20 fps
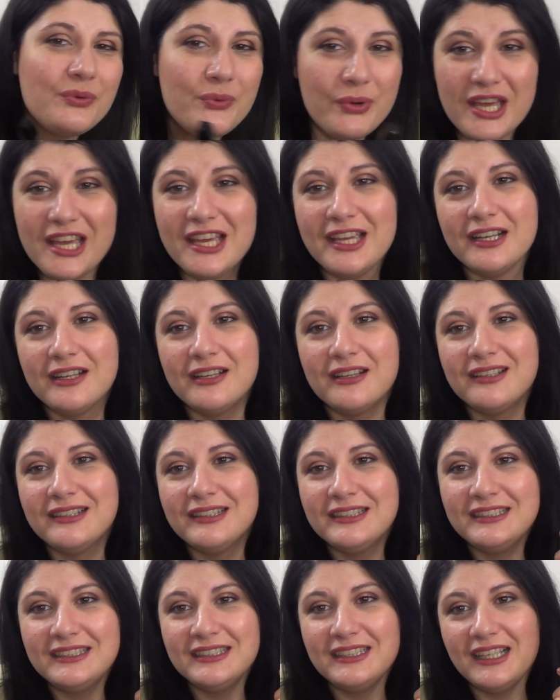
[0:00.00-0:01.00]
green,
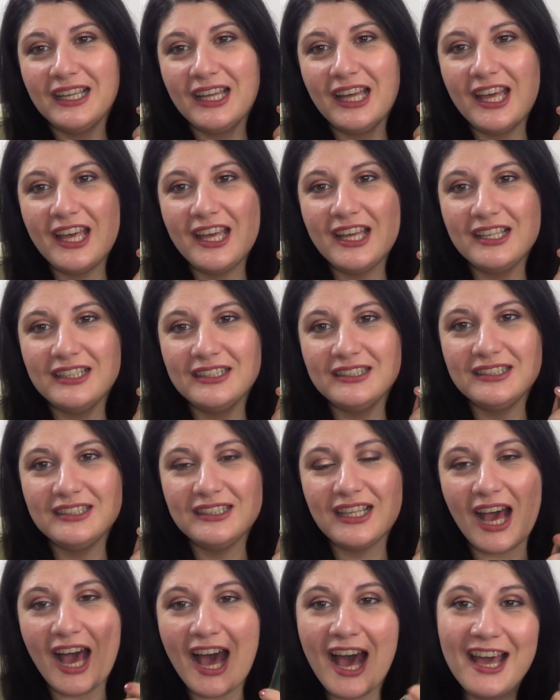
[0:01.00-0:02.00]

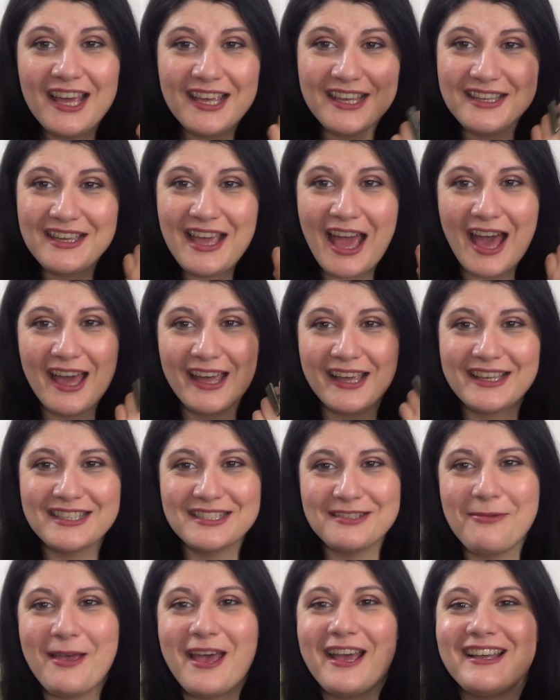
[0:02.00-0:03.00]
and I
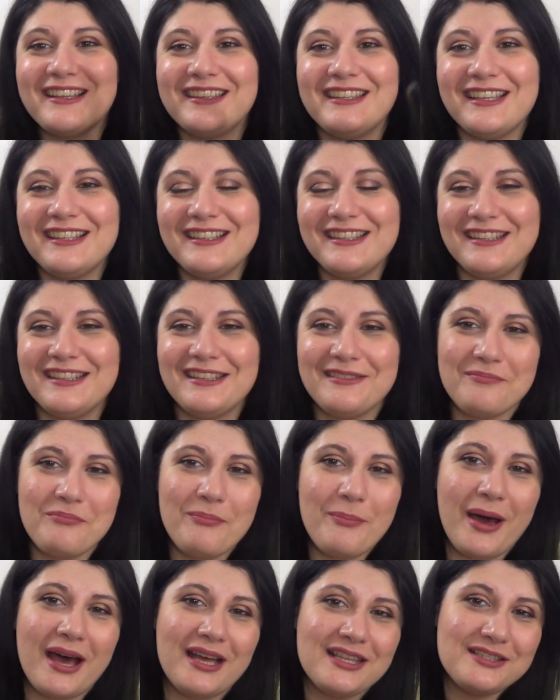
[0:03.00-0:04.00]
expected
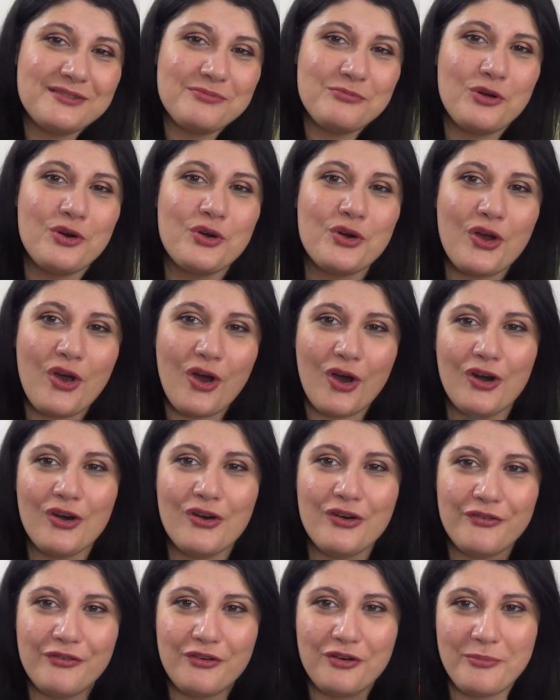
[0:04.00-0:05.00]
much more
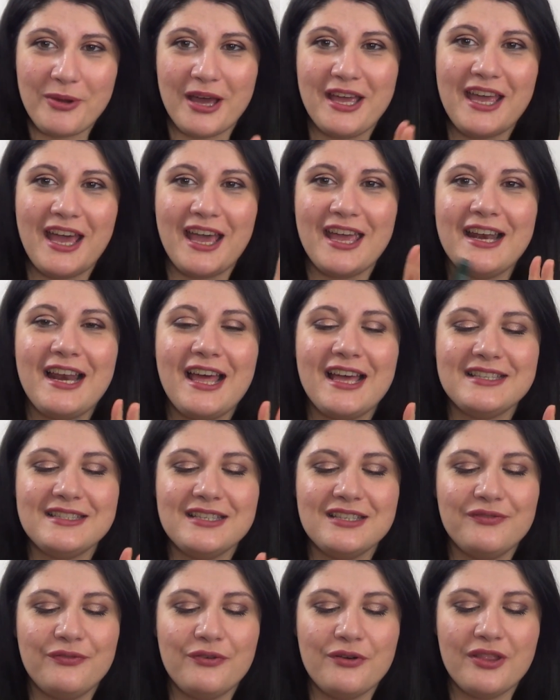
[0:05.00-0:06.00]
color for my
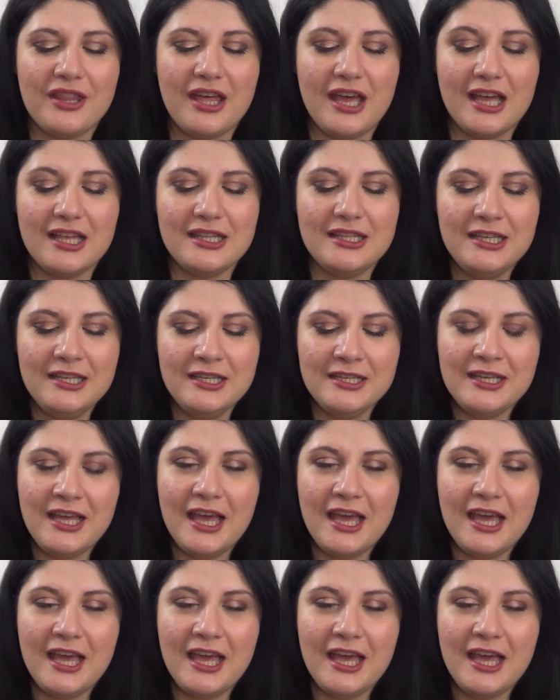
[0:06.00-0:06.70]
eyelashes for that,